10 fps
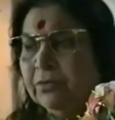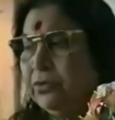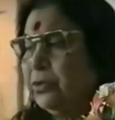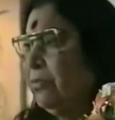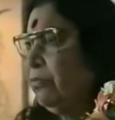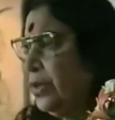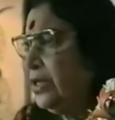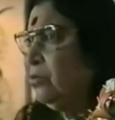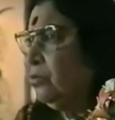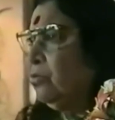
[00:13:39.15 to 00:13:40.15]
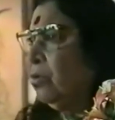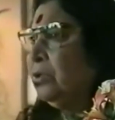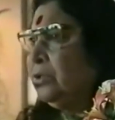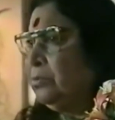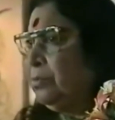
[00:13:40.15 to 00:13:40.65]
We should have very good
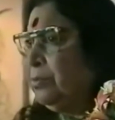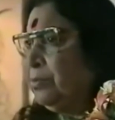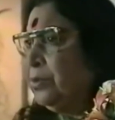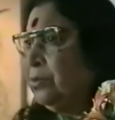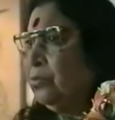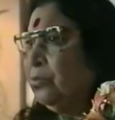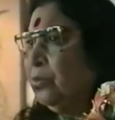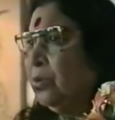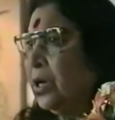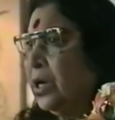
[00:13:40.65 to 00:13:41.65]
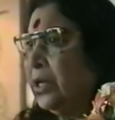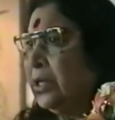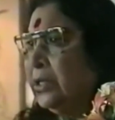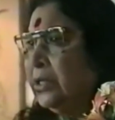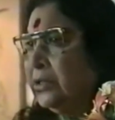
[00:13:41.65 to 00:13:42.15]
quality people who are
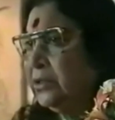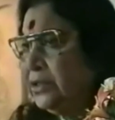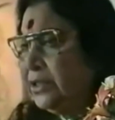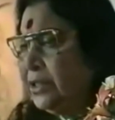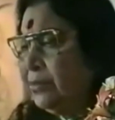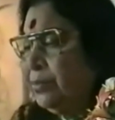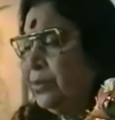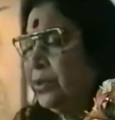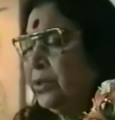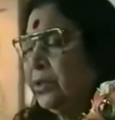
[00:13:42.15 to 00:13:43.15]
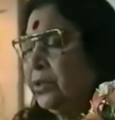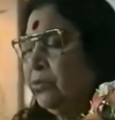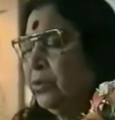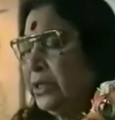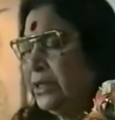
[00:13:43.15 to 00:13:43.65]
deep,
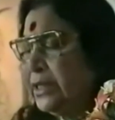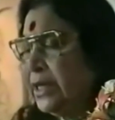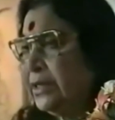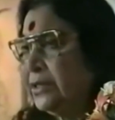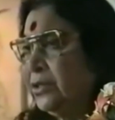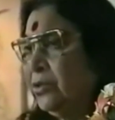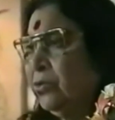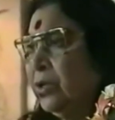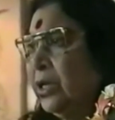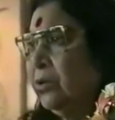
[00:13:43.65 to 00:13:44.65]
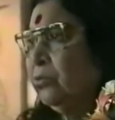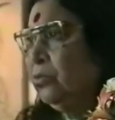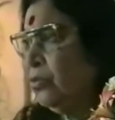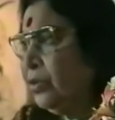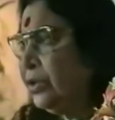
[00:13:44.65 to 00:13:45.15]
who understand Sahaja, who
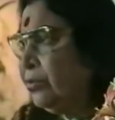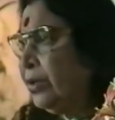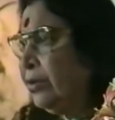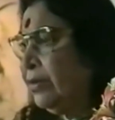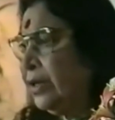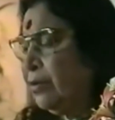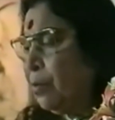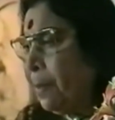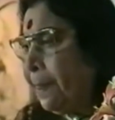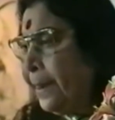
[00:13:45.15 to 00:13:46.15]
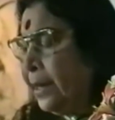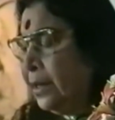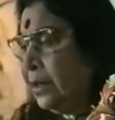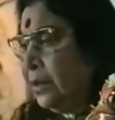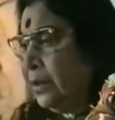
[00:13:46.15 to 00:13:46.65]
know it very
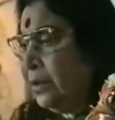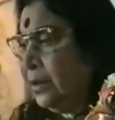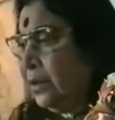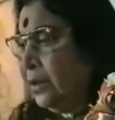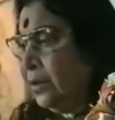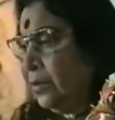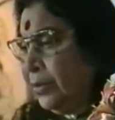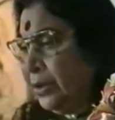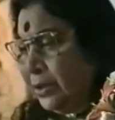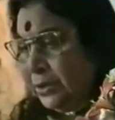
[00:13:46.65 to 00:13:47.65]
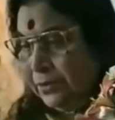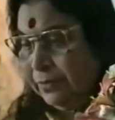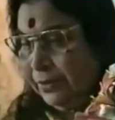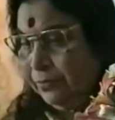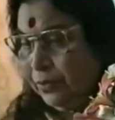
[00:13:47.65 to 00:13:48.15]
well. Because
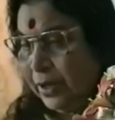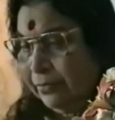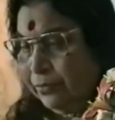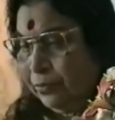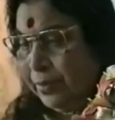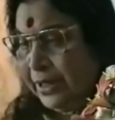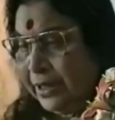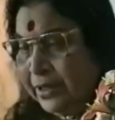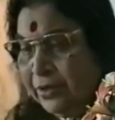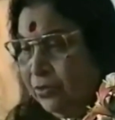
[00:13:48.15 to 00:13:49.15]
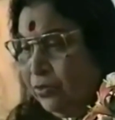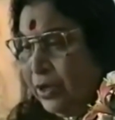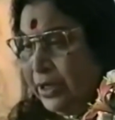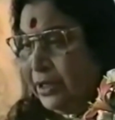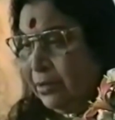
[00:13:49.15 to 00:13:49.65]
even if you have too many and they don't know
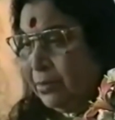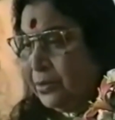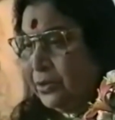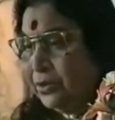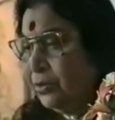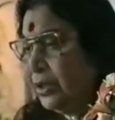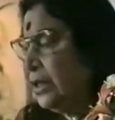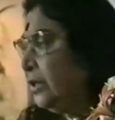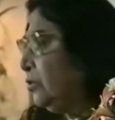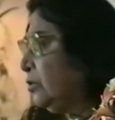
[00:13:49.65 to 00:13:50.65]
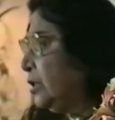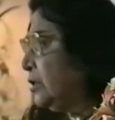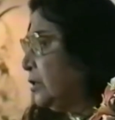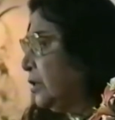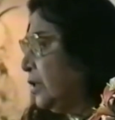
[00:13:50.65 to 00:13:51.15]
anything about Sahaja, they are useless.